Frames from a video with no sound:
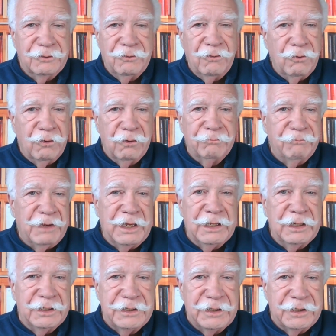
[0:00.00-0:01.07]
or mail
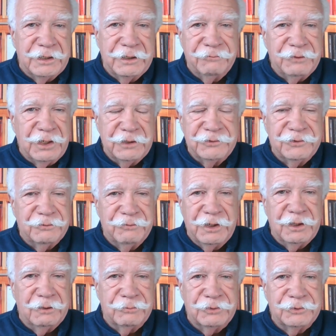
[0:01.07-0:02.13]
it in if that's
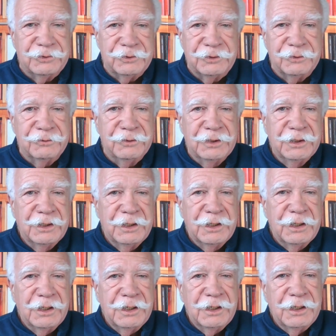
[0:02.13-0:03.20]
available to you.
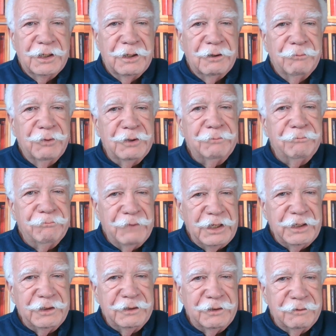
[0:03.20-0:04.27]
But
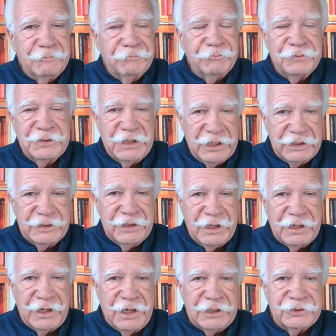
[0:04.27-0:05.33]
take that
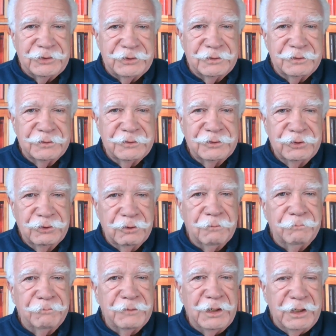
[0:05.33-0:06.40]
action.
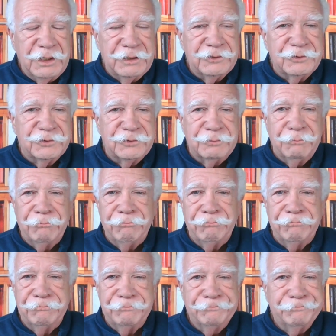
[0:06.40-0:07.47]
It's
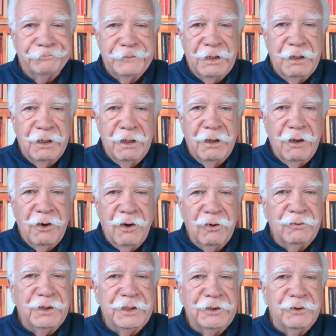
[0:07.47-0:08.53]

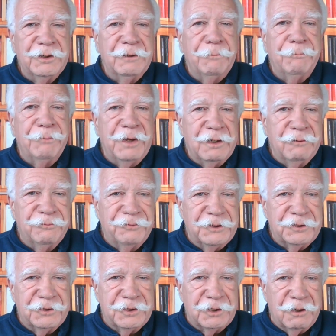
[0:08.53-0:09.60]
only going to
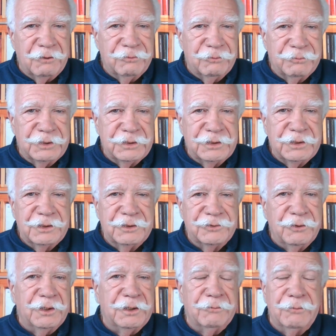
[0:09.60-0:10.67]
benefit the government.
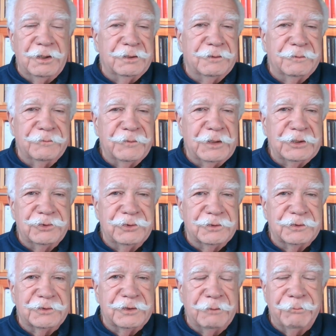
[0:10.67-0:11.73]
I shouldn't
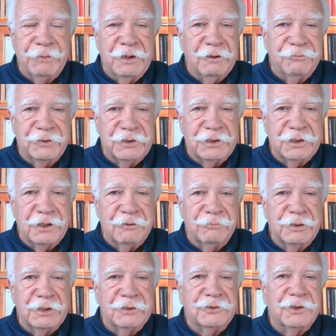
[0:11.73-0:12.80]
say benefit the
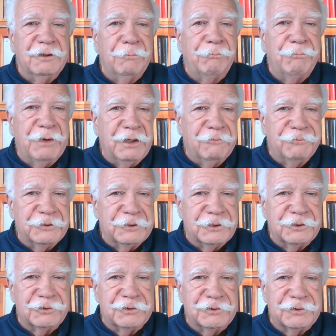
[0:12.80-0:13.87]
government. It's going to benefit the
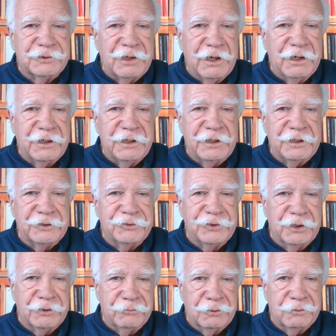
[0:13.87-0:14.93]
society in
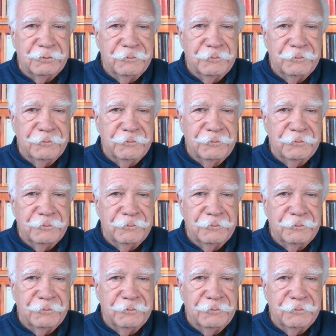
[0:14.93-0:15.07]
general